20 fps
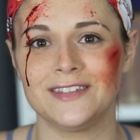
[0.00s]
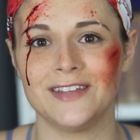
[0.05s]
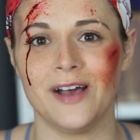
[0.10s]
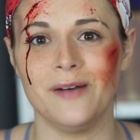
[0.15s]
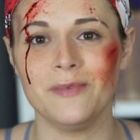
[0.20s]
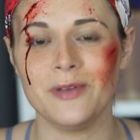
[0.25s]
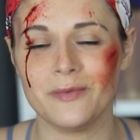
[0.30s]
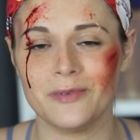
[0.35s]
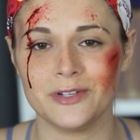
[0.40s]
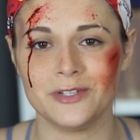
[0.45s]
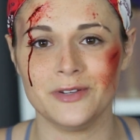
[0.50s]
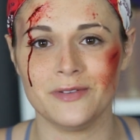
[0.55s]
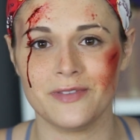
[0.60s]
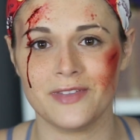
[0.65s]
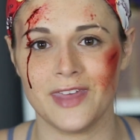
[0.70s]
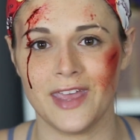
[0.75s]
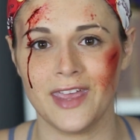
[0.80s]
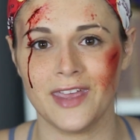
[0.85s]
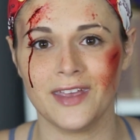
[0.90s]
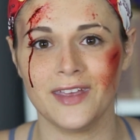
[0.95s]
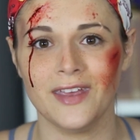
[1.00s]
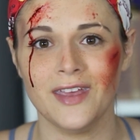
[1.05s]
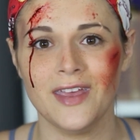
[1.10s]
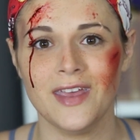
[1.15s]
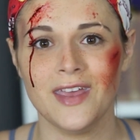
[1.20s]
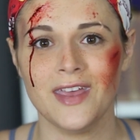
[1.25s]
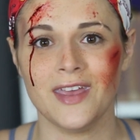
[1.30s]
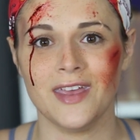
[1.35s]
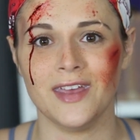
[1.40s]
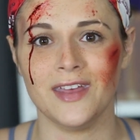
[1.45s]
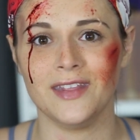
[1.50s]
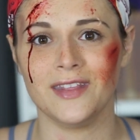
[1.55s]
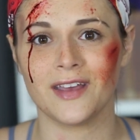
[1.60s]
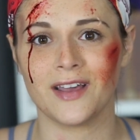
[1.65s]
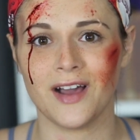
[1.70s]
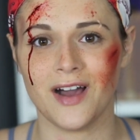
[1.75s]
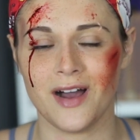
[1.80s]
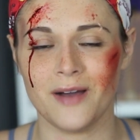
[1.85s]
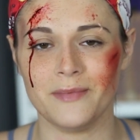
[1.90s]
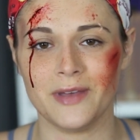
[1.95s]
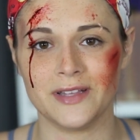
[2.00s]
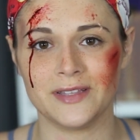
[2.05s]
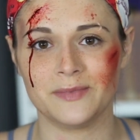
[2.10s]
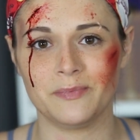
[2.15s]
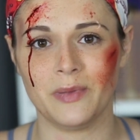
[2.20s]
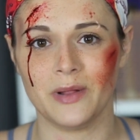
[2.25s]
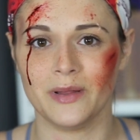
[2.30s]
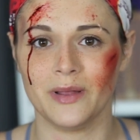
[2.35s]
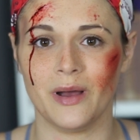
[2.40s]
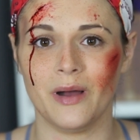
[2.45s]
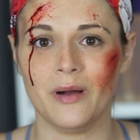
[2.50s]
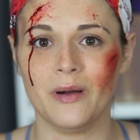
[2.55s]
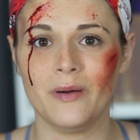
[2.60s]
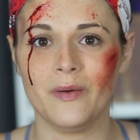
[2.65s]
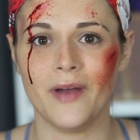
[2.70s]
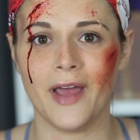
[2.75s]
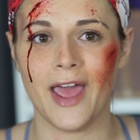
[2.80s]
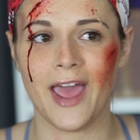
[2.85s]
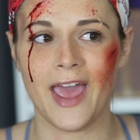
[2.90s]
Tell me what you think in the comments below,